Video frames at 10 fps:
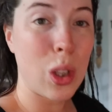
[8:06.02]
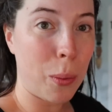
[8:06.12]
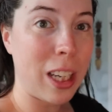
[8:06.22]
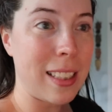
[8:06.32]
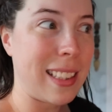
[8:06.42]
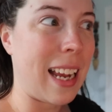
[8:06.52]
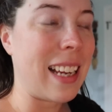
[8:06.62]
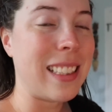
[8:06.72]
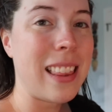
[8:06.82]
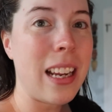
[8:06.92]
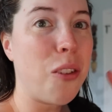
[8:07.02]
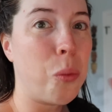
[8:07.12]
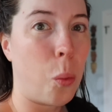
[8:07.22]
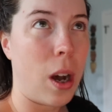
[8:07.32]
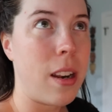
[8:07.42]
So we're gonna see. I did think of
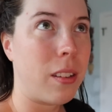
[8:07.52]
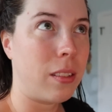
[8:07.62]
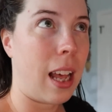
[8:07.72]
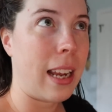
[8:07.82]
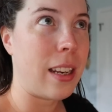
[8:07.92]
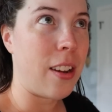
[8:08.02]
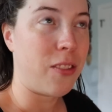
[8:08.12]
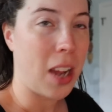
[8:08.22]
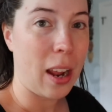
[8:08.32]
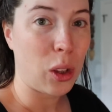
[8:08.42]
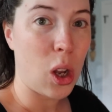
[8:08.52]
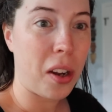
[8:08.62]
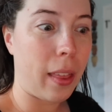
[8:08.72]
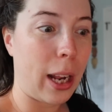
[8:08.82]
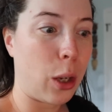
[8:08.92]
one line of
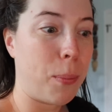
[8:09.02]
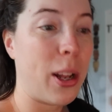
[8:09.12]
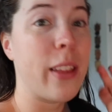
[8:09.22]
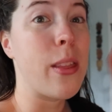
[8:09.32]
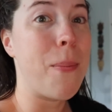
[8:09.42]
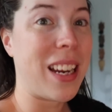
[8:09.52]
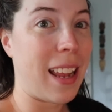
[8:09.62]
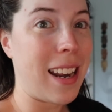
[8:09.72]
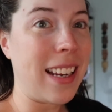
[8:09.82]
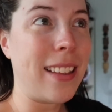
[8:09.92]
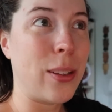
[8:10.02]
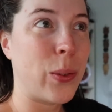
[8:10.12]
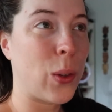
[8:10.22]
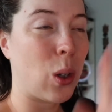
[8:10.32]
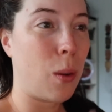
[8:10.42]
dialogue that I could put at the beginning and then
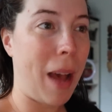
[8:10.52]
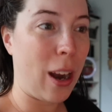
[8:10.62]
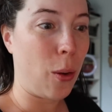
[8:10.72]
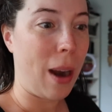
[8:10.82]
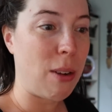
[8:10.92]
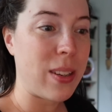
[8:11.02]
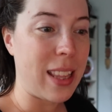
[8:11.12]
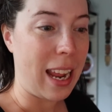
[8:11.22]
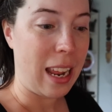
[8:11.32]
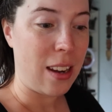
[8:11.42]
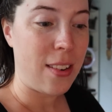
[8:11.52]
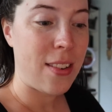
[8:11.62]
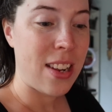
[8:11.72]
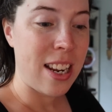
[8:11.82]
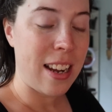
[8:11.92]
circle back around to the end
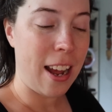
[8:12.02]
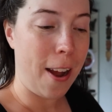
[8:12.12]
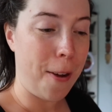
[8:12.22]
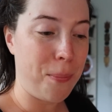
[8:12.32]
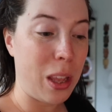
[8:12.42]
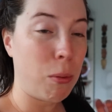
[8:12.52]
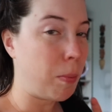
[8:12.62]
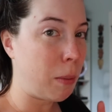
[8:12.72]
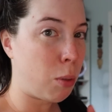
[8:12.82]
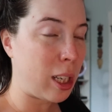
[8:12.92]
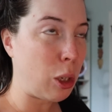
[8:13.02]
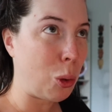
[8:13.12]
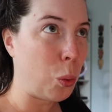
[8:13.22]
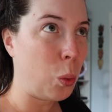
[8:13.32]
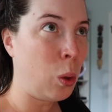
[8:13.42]
that would be pretty
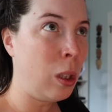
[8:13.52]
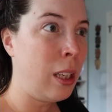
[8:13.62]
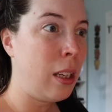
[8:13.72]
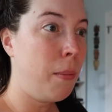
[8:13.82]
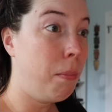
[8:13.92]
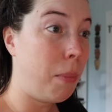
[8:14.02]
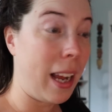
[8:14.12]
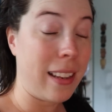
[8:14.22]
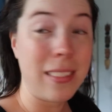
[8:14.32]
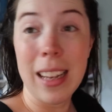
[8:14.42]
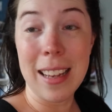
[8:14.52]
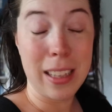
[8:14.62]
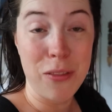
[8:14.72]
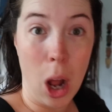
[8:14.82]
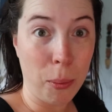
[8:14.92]
cool, but as
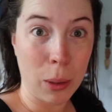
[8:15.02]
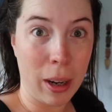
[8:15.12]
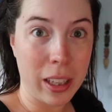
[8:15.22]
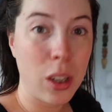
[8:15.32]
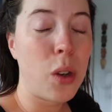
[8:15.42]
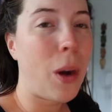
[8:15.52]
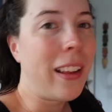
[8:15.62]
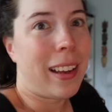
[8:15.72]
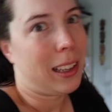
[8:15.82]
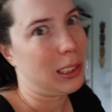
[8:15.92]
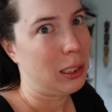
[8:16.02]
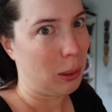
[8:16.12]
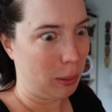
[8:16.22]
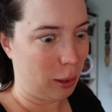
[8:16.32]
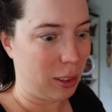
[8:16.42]
I've not reread it in a while, I actually
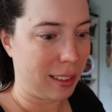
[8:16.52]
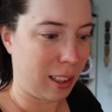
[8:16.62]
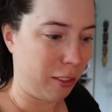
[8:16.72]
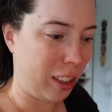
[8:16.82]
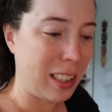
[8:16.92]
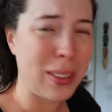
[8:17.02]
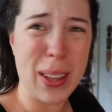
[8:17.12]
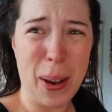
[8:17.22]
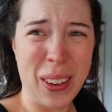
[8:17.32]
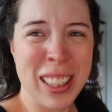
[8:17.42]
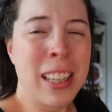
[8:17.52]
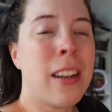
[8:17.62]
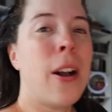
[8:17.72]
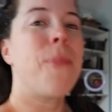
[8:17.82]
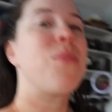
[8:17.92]
don't know if that's gonna fit. So
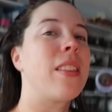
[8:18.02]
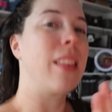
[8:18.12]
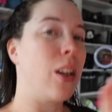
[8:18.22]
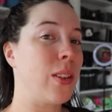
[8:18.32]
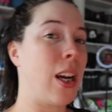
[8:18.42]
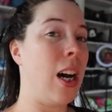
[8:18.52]
there's a